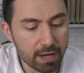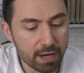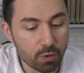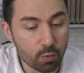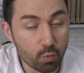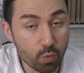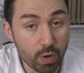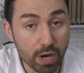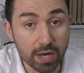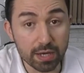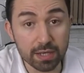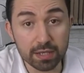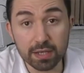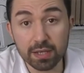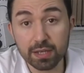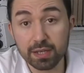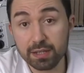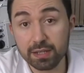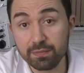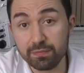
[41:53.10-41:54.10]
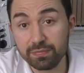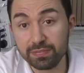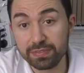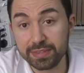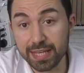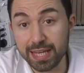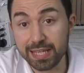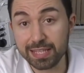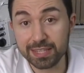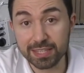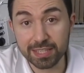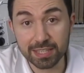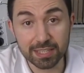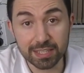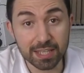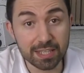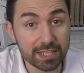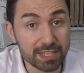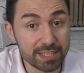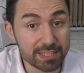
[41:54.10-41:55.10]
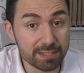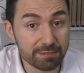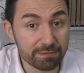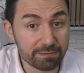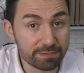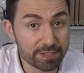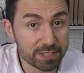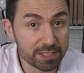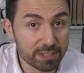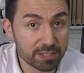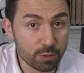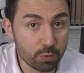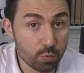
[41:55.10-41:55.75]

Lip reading: when dentine adhesives